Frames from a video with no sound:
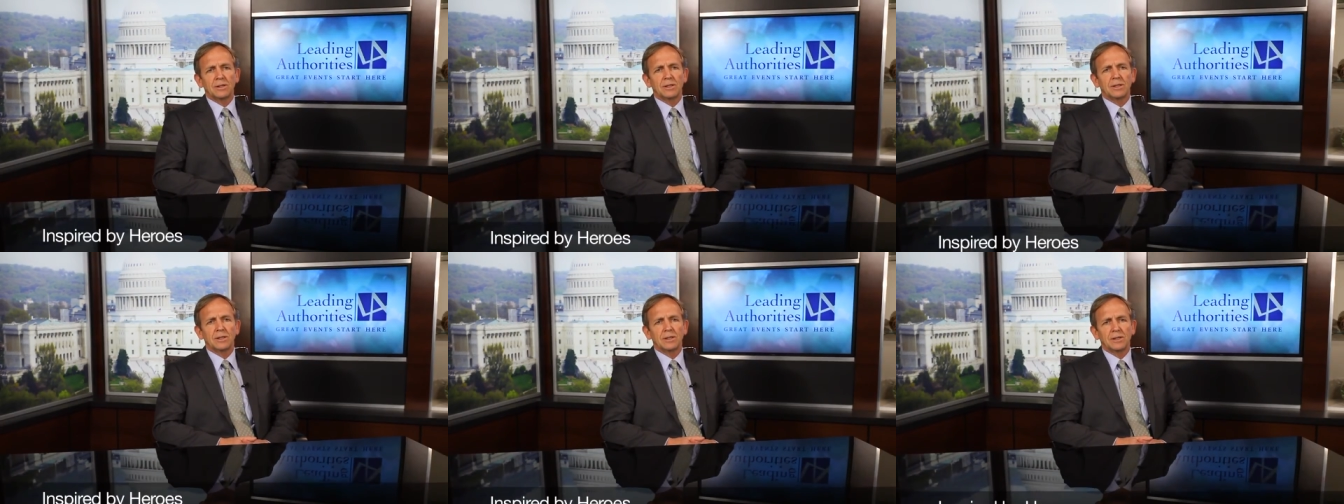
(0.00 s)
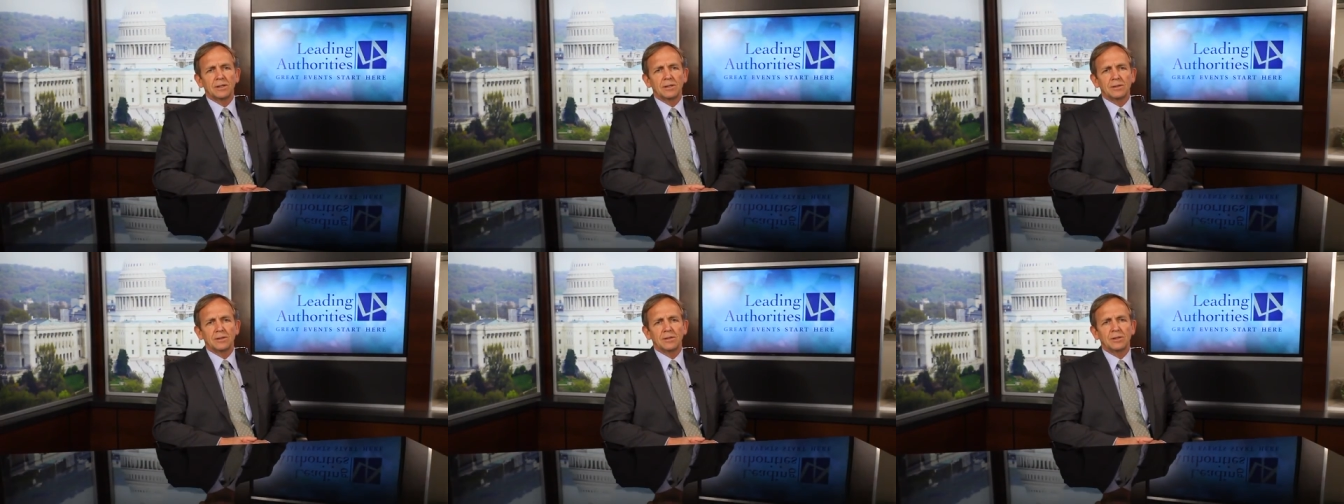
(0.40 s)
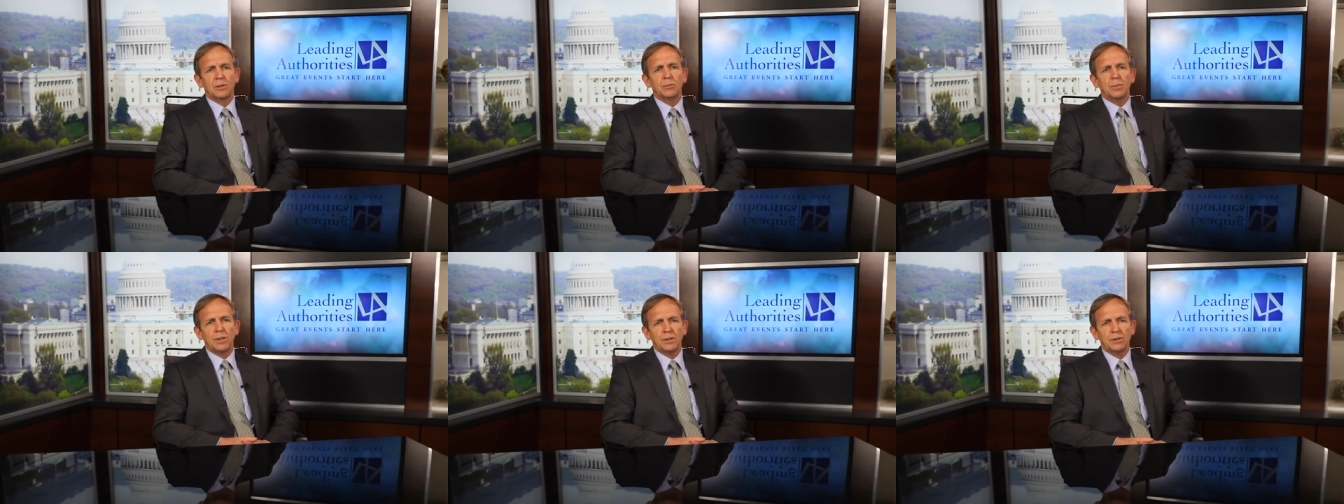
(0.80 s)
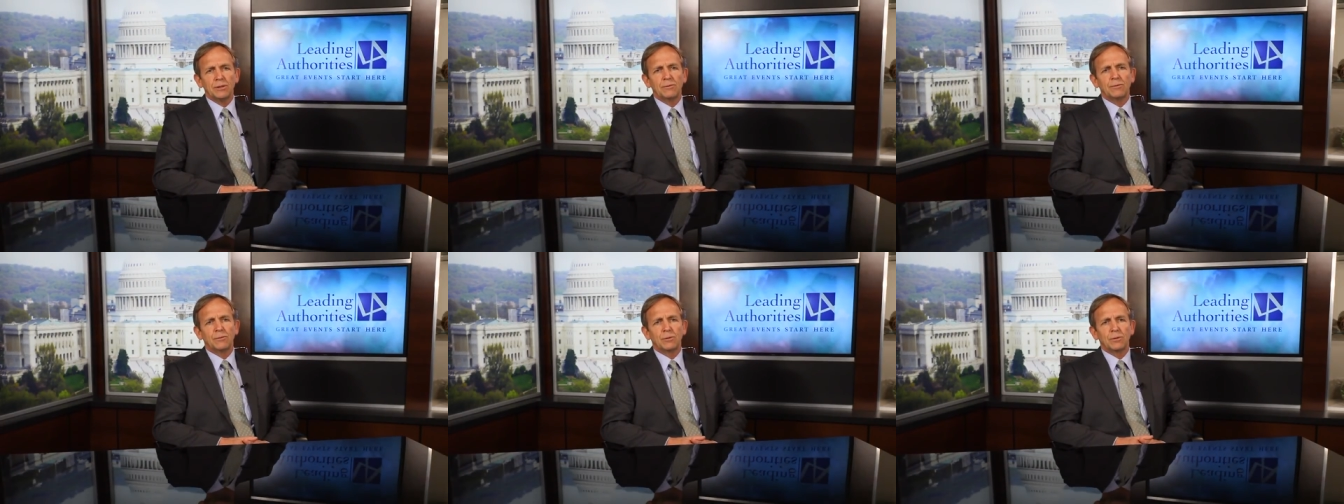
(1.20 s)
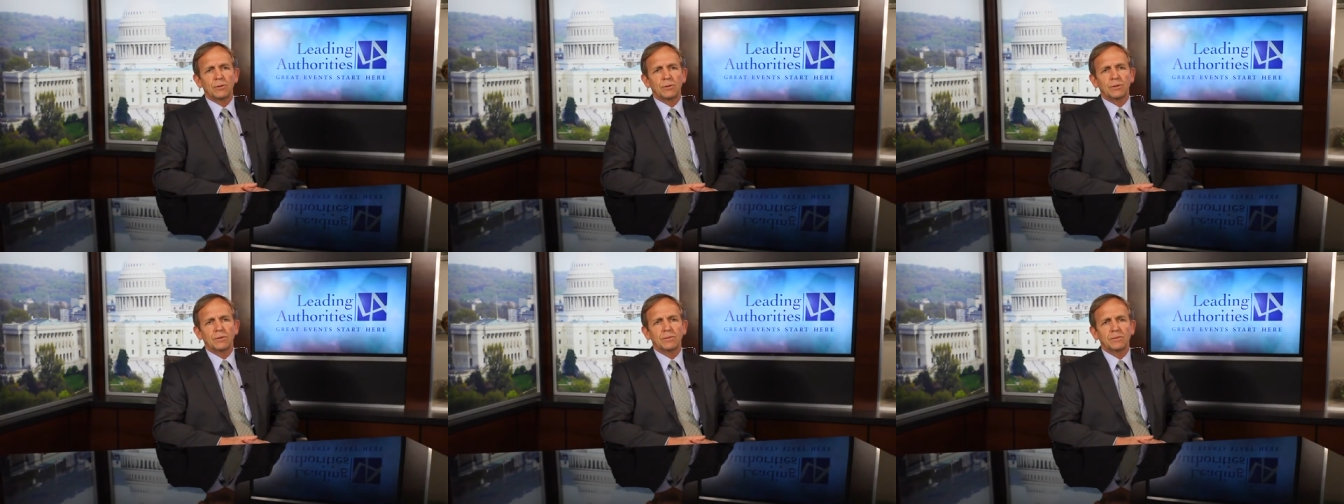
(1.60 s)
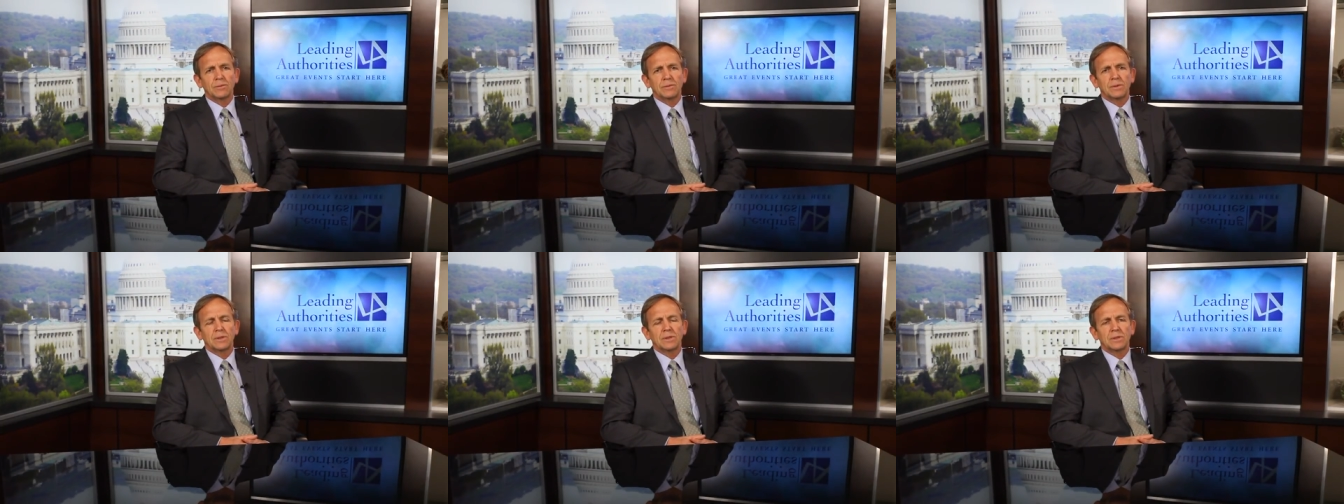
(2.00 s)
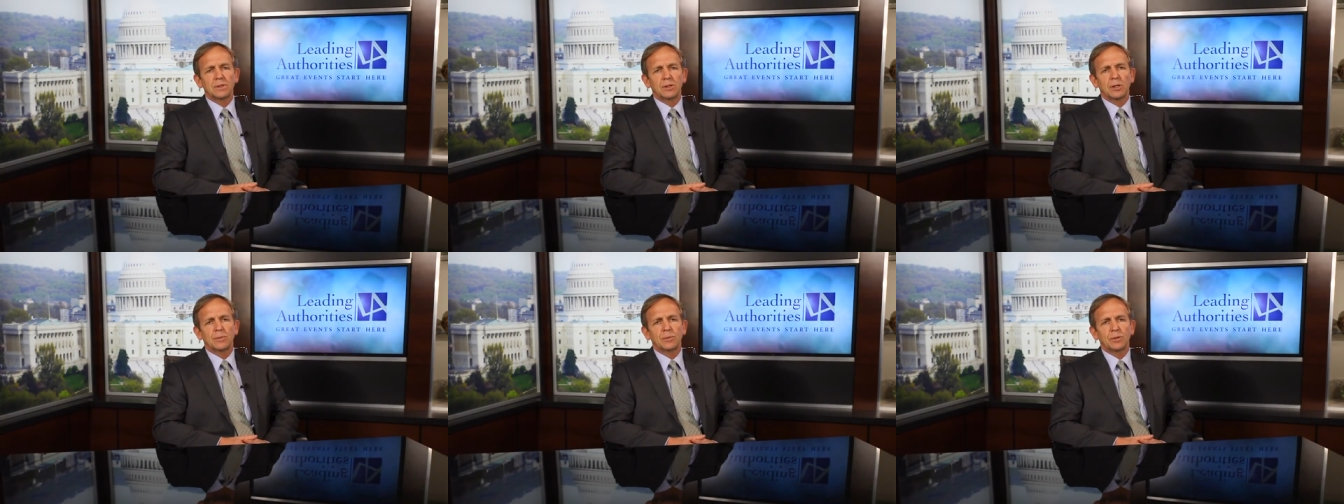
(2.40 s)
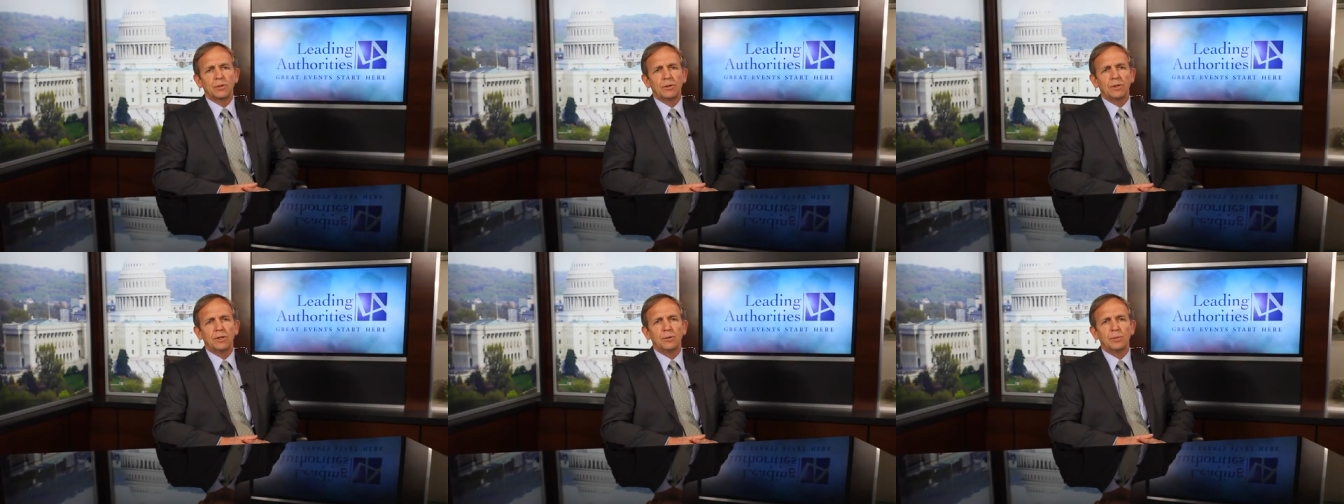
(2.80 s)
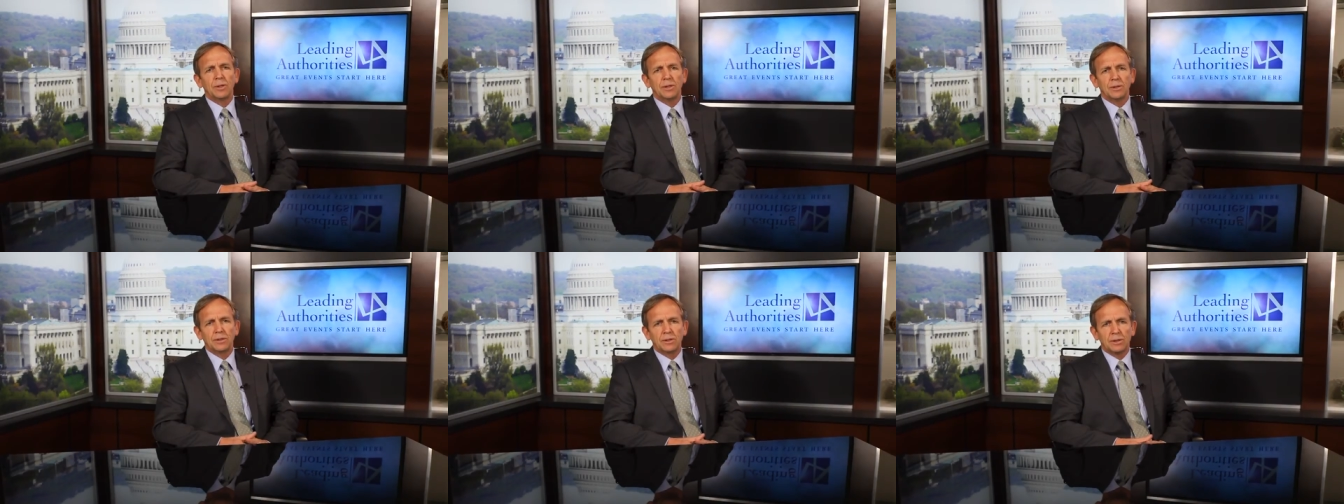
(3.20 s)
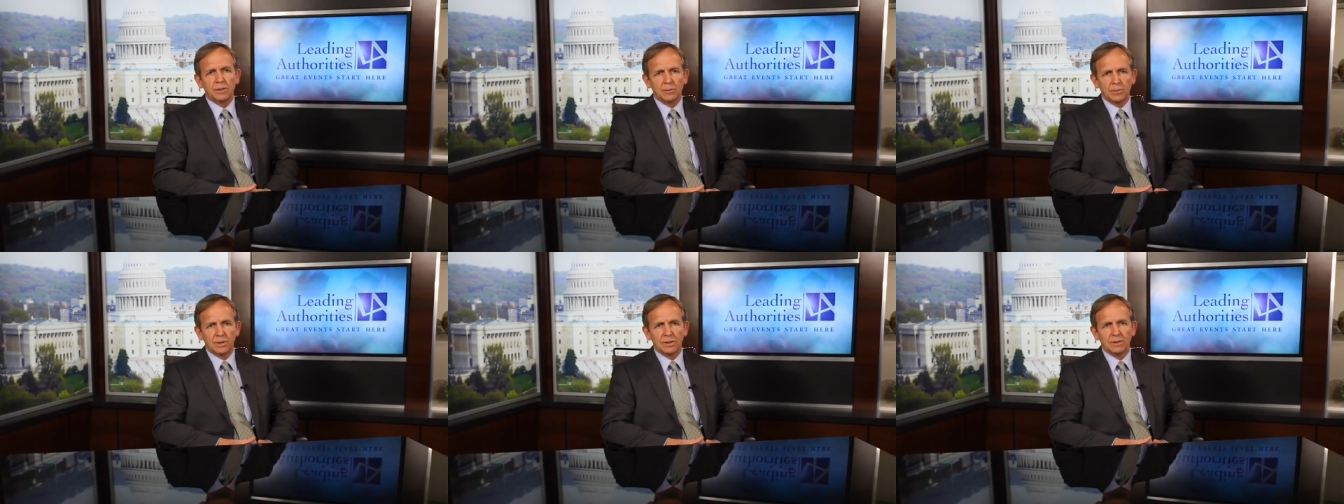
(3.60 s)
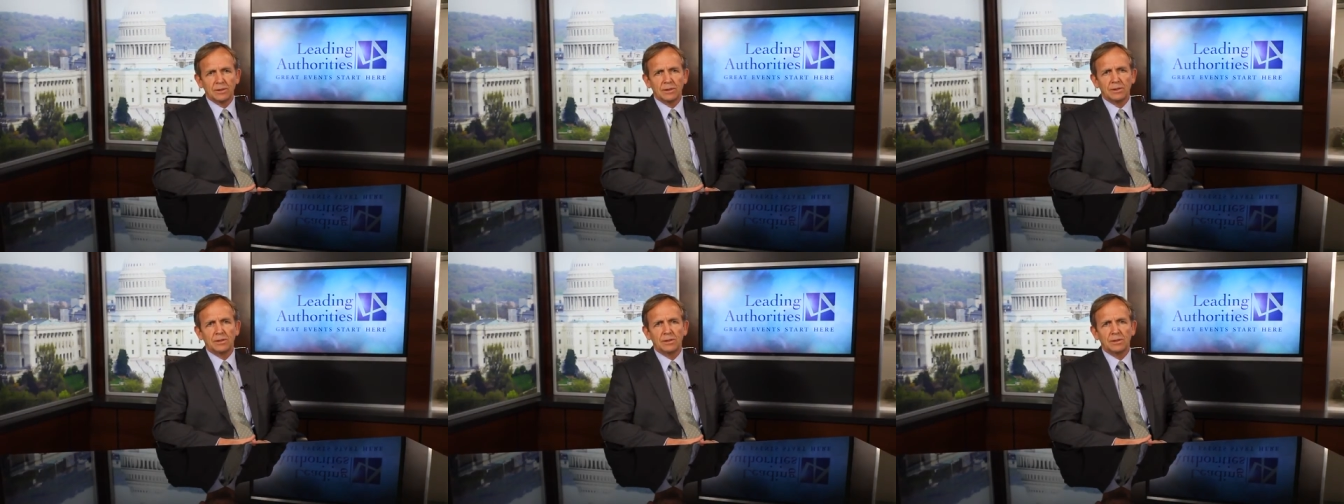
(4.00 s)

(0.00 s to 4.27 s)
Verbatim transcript: I competed for uh, the opportunity to become a,